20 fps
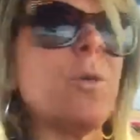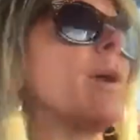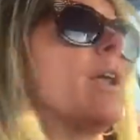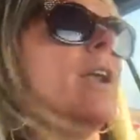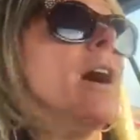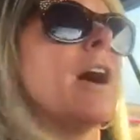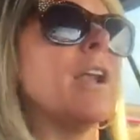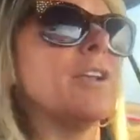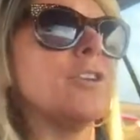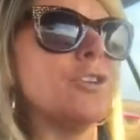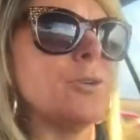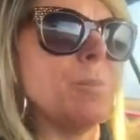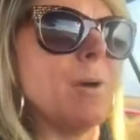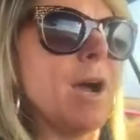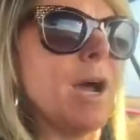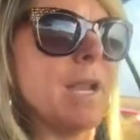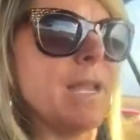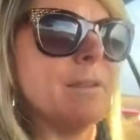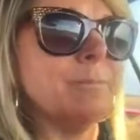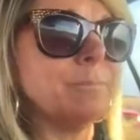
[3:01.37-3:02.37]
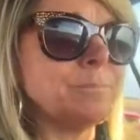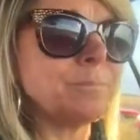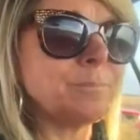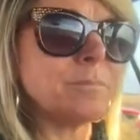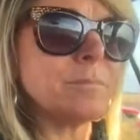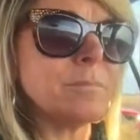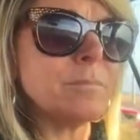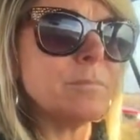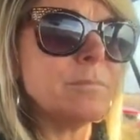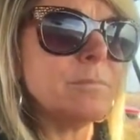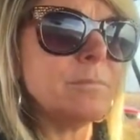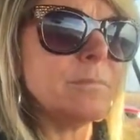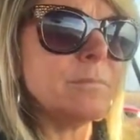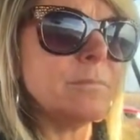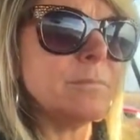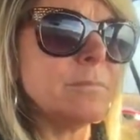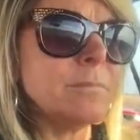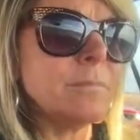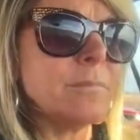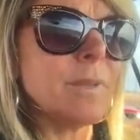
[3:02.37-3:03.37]
going on in your body.
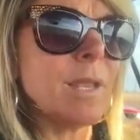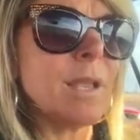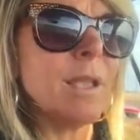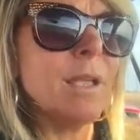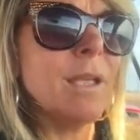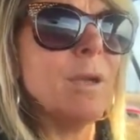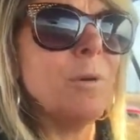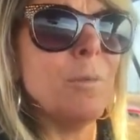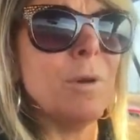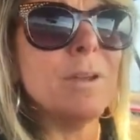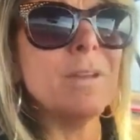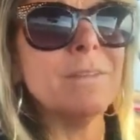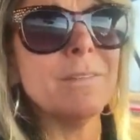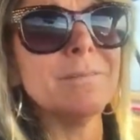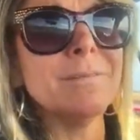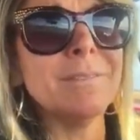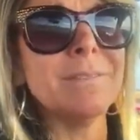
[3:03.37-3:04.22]
Well,